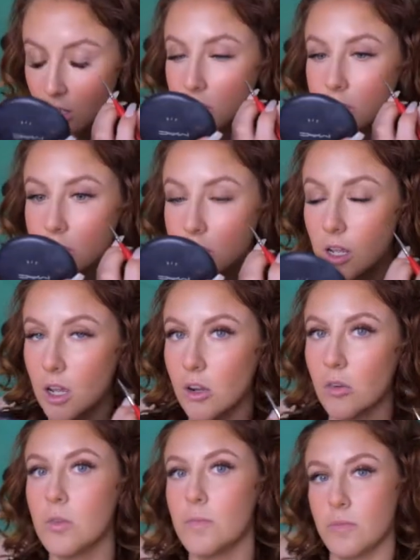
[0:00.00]

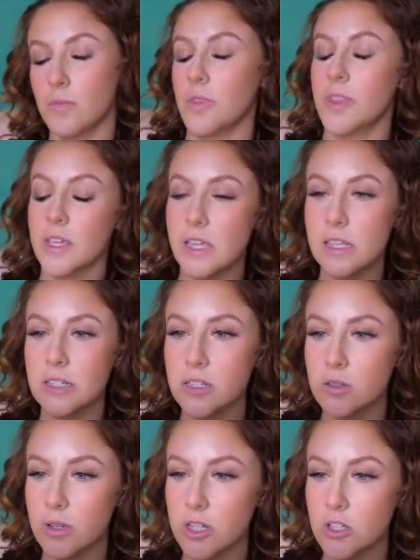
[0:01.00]
So the
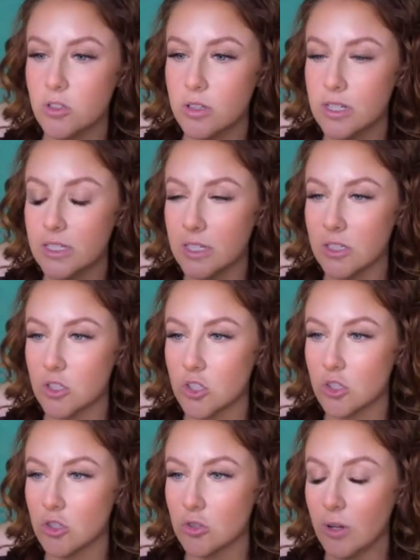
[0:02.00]
easiest way to do this
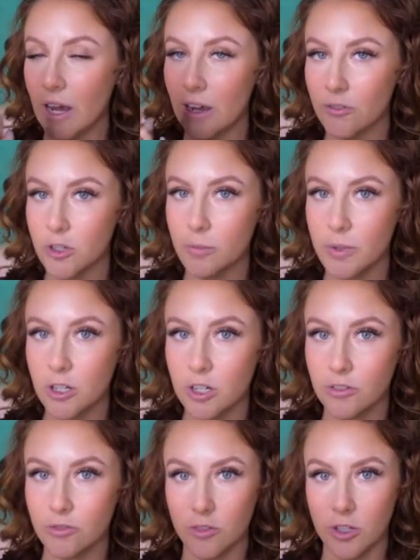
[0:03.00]
is to have your
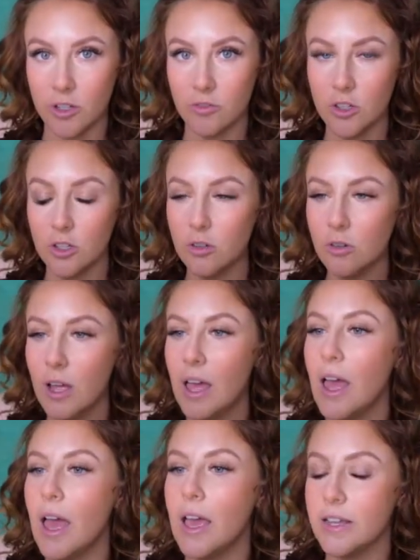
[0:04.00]
mirror in front of you
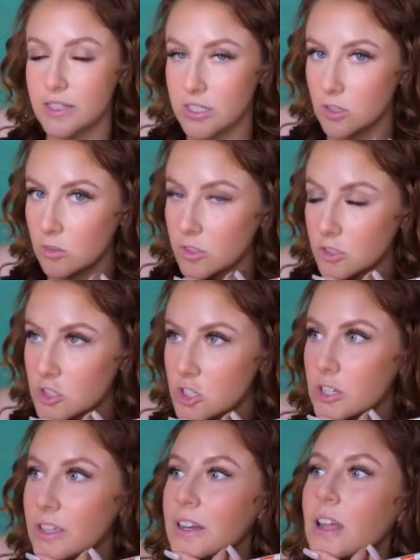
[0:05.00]
and tilt your
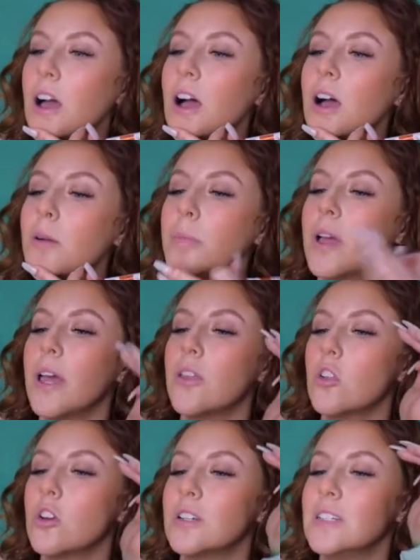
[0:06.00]
chin up
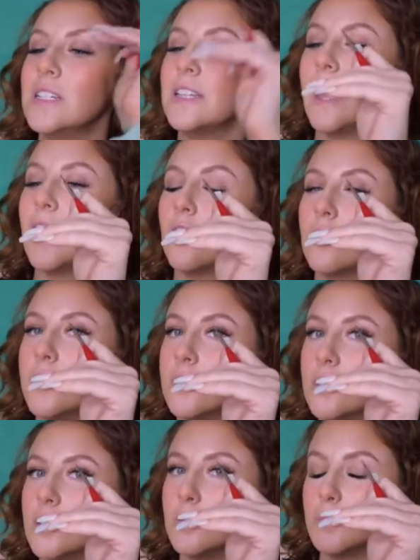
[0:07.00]
and look down
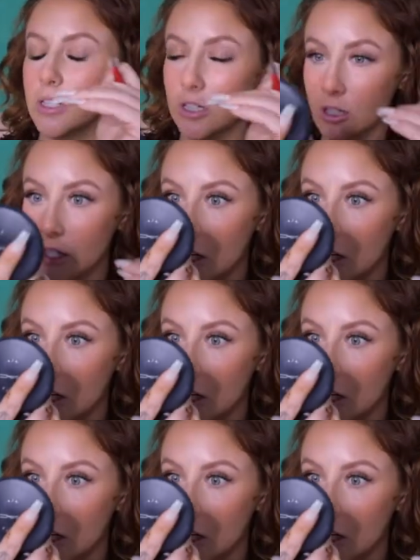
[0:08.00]
into the mirror